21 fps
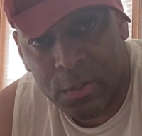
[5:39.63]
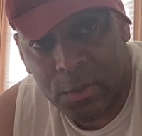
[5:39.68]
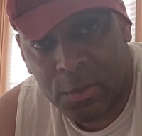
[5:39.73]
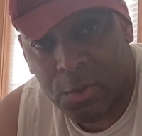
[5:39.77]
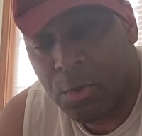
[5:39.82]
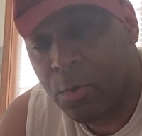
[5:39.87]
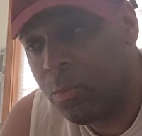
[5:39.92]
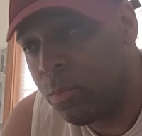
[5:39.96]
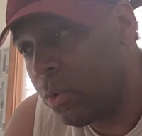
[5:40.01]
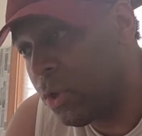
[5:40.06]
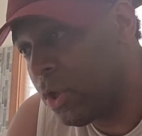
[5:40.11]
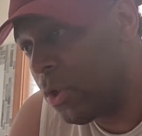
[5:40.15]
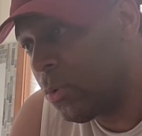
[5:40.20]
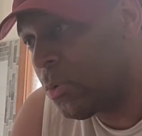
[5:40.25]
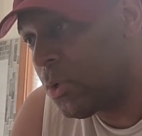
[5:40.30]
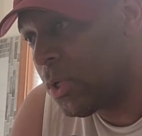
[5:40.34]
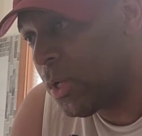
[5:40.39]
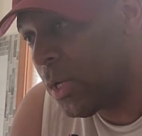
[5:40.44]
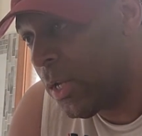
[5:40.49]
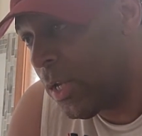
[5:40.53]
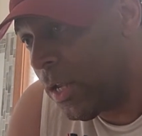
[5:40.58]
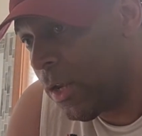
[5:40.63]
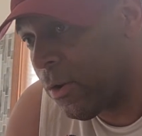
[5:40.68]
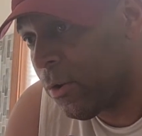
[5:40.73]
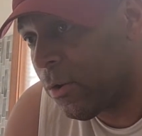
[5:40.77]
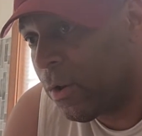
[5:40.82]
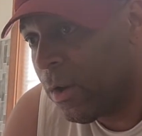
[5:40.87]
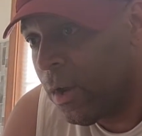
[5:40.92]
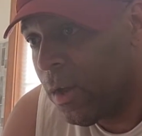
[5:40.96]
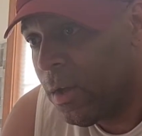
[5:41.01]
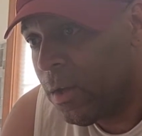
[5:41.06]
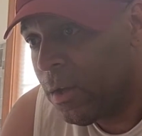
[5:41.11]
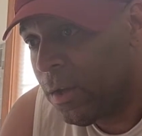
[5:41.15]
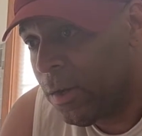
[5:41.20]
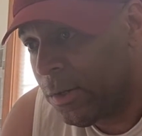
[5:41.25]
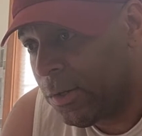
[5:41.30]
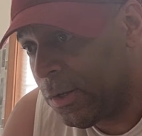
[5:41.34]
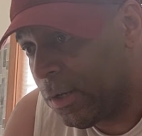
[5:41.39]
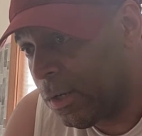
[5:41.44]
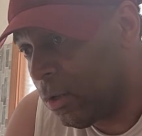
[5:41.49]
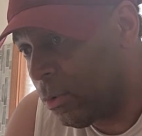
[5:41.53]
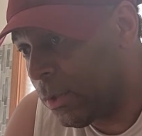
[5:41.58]
So when you hear
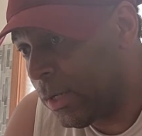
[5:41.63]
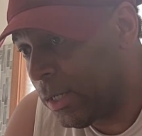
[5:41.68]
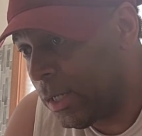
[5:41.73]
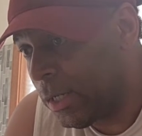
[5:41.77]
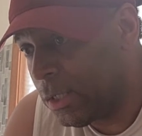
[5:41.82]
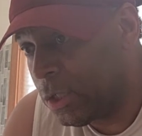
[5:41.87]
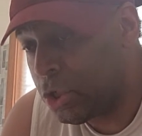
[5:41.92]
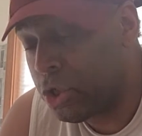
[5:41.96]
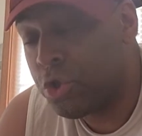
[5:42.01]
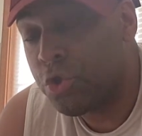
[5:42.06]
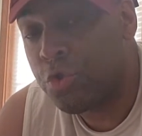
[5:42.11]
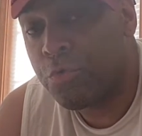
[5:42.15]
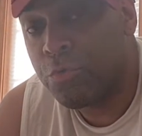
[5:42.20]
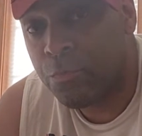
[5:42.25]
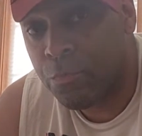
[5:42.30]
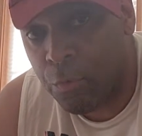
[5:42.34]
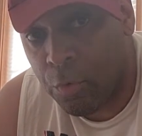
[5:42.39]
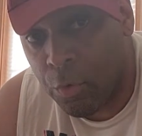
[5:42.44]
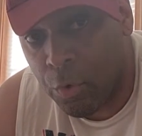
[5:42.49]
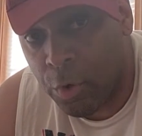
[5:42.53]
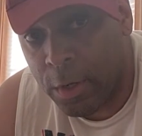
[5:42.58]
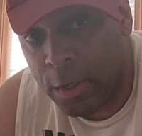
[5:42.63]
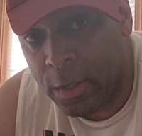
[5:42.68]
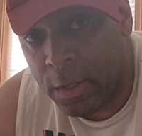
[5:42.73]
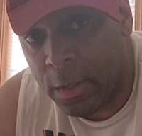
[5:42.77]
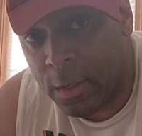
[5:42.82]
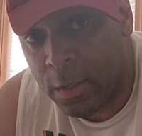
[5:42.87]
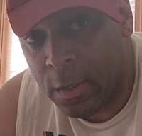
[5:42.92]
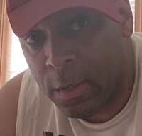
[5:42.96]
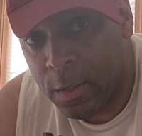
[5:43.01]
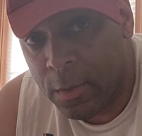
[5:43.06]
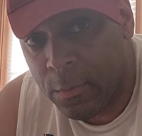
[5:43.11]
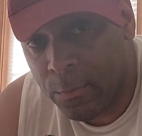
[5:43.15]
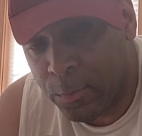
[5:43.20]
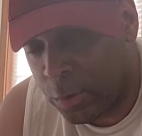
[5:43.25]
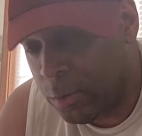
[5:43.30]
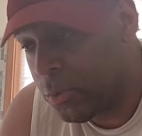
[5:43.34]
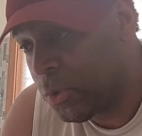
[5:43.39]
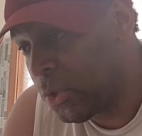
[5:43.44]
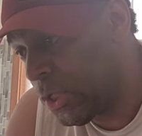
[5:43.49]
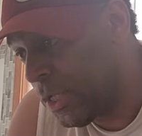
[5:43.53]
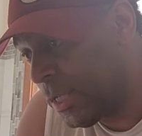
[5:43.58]
Canelo getting destroyed,
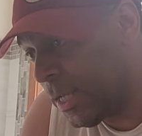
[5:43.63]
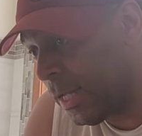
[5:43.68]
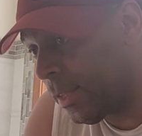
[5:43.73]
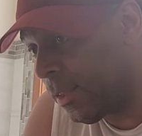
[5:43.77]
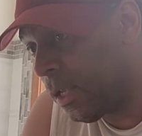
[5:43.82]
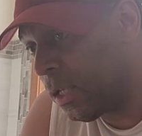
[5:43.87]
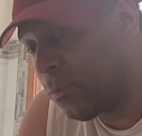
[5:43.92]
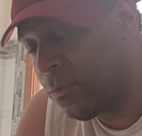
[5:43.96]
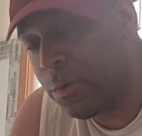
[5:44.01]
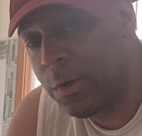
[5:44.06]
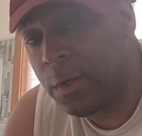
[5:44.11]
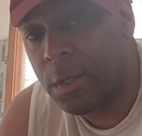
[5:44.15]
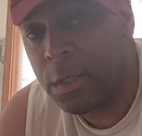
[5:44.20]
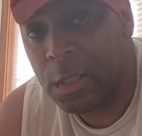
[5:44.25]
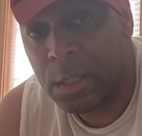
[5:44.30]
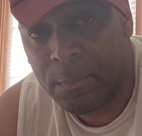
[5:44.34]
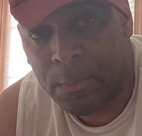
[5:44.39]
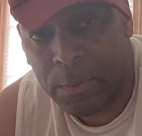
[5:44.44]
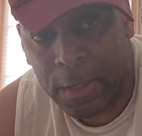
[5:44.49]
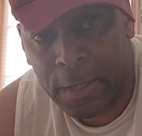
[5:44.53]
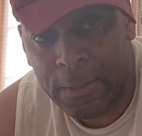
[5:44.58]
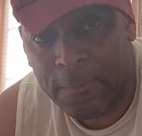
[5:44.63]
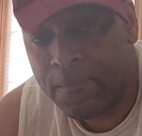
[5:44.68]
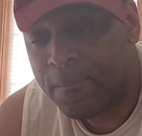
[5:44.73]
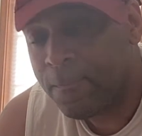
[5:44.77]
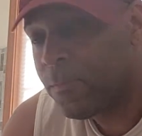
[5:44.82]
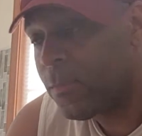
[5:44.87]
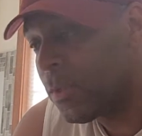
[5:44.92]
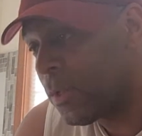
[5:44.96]
when you see that, that's for clickbait.